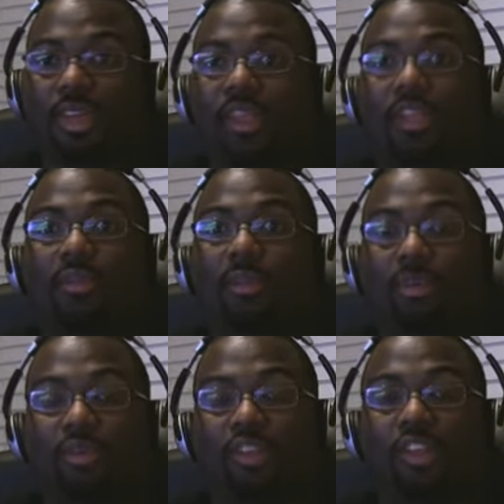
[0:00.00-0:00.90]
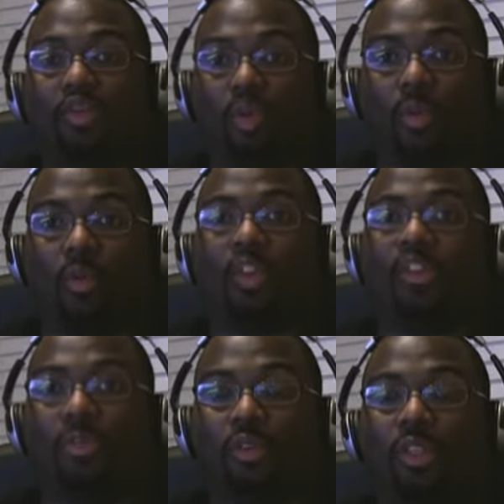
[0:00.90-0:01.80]
and people say, do I want to
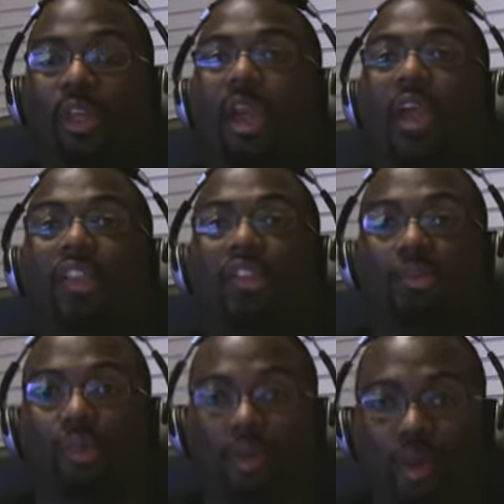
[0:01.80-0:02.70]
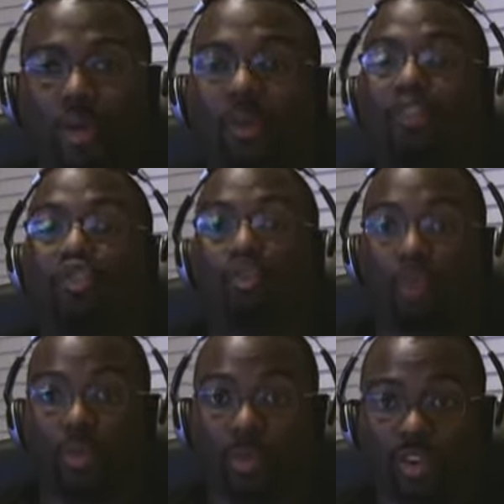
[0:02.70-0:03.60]
support that guy? Terrell Owens, do
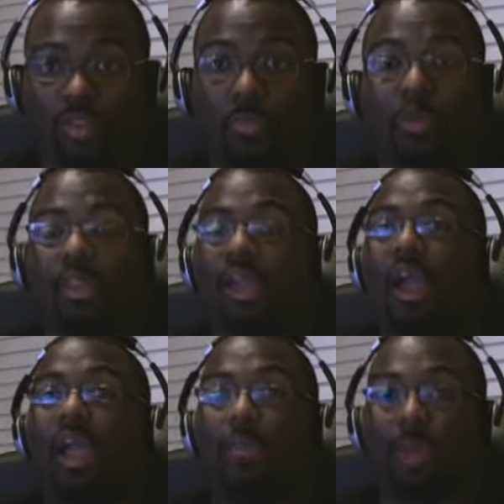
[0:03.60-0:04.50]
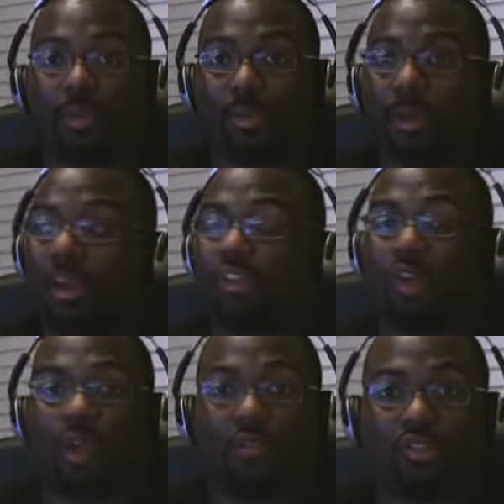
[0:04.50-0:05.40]
I want to support that guy? Barry Bonds,
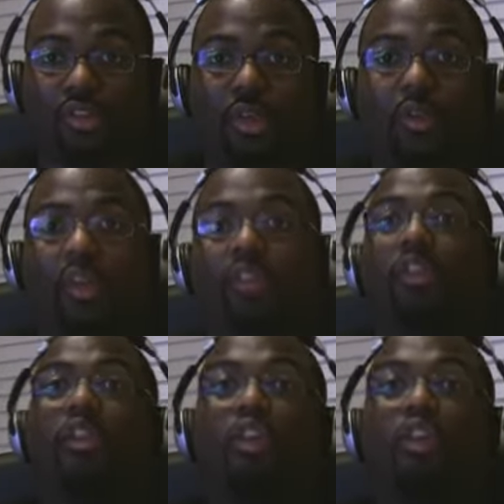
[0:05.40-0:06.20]
caught for steroids.